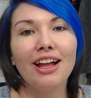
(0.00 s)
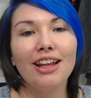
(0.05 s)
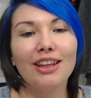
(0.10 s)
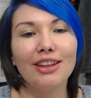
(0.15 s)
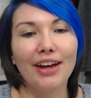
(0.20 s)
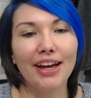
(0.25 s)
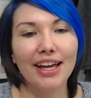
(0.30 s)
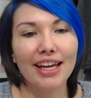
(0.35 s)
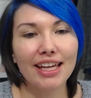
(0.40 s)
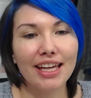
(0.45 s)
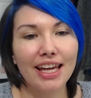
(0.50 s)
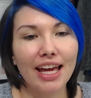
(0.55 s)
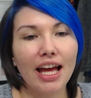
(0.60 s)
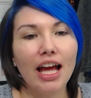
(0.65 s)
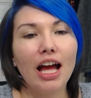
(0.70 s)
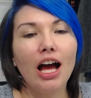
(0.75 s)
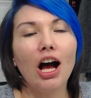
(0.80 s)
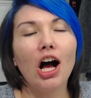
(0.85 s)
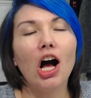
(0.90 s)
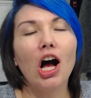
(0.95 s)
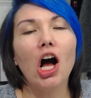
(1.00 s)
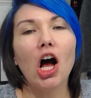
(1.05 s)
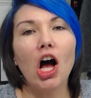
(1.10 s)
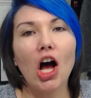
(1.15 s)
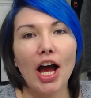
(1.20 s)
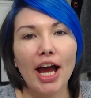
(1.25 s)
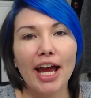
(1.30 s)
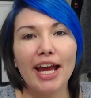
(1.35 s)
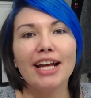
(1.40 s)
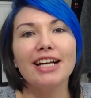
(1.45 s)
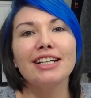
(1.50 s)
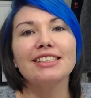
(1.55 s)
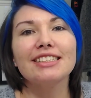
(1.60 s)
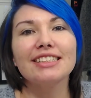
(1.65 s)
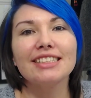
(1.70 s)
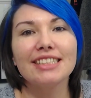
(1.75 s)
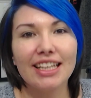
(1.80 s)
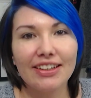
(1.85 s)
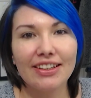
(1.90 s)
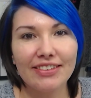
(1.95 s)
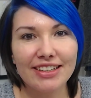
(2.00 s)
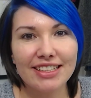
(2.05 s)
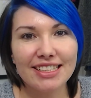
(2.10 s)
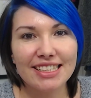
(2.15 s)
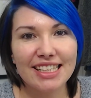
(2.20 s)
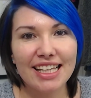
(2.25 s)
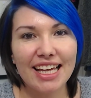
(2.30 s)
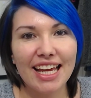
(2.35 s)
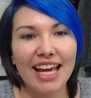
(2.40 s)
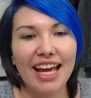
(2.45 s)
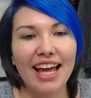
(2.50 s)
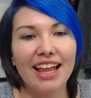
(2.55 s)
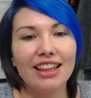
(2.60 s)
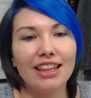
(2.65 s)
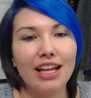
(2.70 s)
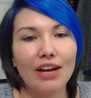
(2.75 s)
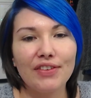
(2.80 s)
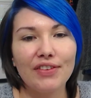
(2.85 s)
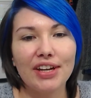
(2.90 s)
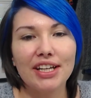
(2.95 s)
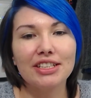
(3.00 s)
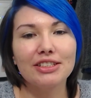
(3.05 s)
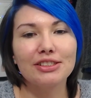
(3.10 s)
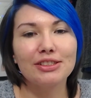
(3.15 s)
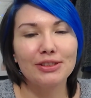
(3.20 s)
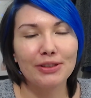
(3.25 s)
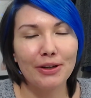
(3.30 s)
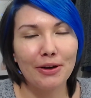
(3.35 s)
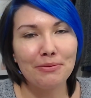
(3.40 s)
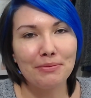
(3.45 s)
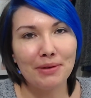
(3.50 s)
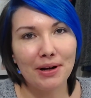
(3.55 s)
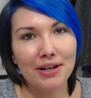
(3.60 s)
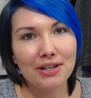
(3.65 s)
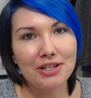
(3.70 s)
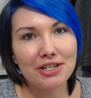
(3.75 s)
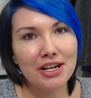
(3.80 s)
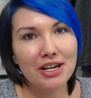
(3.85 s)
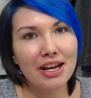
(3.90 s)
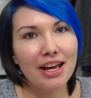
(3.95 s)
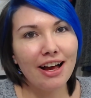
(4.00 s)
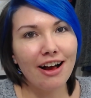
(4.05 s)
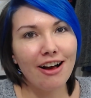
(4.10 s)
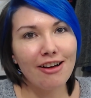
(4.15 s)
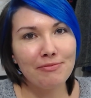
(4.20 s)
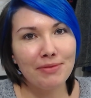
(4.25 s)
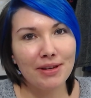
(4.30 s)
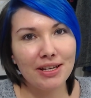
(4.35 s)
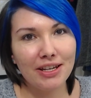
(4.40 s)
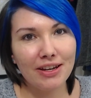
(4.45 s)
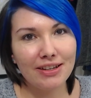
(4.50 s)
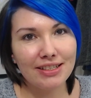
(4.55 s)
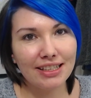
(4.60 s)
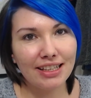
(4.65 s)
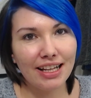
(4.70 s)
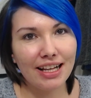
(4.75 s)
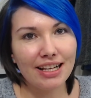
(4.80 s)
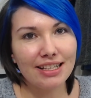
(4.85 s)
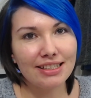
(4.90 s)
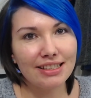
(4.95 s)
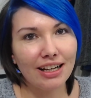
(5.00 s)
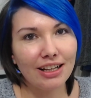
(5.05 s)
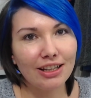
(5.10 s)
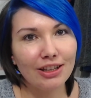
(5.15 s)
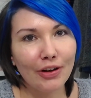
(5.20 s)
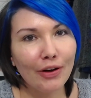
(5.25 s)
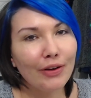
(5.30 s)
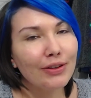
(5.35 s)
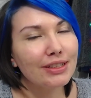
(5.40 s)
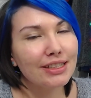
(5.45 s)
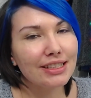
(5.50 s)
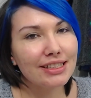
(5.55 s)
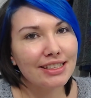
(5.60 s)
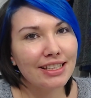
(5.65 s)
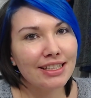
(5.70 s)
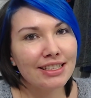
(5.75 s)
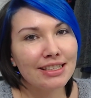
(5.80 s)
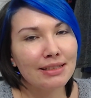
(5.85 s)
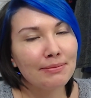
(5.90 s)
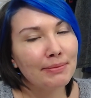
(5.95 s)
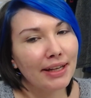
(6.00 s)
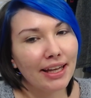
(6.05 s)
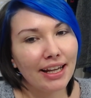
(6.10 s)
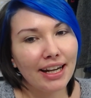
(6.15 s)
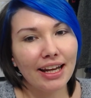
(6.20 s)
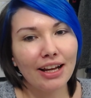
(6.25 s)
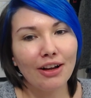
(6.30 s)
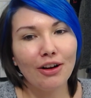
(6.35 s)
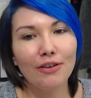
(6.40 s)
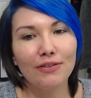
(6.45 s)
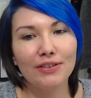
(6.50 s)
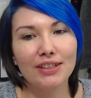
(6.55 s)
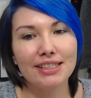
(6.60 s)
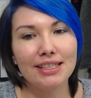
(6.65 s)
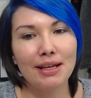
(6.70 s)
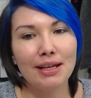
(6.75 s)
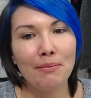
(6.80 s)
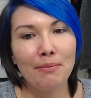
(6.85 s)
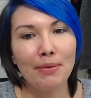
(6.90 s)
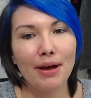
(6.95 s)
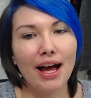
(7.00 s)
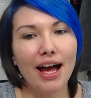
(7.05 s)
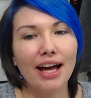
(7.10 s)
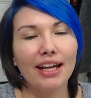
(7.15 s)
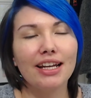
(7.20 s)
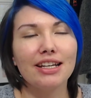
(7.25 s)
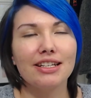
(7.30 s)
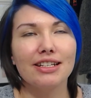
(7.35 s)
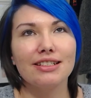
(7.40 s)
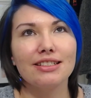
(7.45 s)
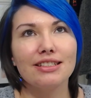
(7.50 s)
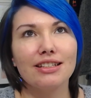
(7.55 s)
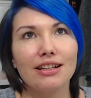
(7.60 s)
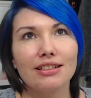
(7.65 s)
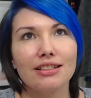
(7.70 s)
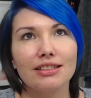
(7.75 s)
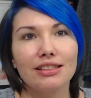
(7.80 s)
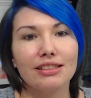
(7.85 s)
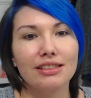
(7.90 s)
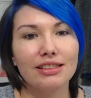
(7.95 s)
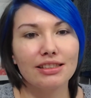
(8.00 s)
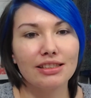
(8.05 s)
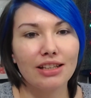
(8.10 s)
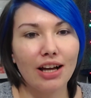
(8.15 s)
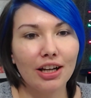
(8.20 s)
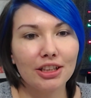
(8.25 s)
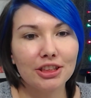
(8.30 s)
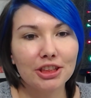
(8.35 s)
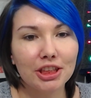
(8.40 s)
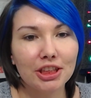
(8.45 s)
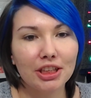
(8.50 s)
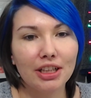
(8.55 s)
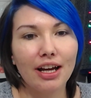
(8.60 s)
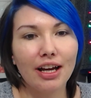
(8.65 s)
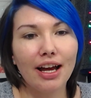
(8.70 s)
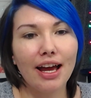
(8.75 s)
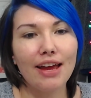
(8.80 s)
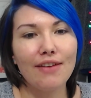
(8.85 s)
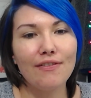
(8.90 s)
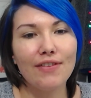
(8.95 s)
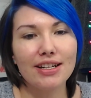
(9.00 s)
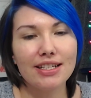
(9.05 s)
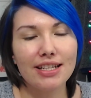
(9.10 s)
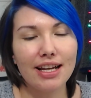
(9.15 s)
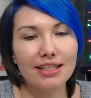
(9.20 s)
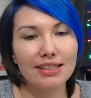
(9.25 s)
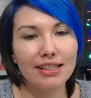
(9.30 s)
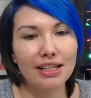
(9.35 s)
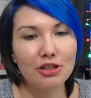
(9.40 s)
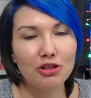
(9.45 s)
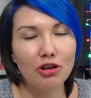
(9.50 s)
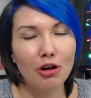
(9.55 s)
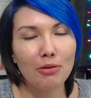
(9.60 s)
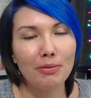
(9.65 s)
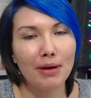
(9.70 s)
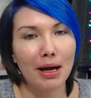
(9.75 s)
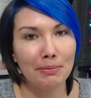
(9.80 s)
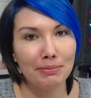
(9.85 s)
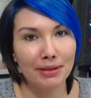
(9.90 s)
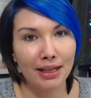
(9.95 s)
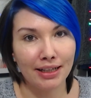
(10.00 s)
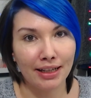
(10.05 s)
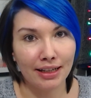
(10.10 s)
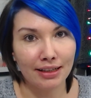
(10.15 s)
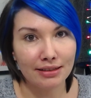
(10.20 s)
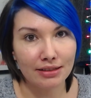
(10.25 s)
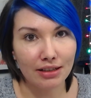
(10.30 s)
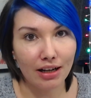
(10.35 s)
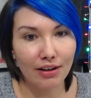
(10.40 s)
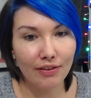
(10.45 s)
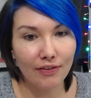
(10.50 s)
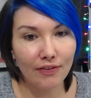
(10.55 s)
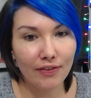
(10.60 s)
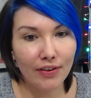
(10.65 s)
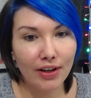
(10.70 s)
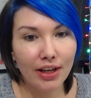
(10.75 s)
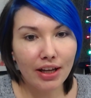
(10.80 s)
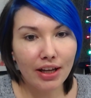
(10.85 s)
Like, I seriously love it so much. I've been using this a lot since the beginning of December, and it just does such a fantastic job at blending stuff.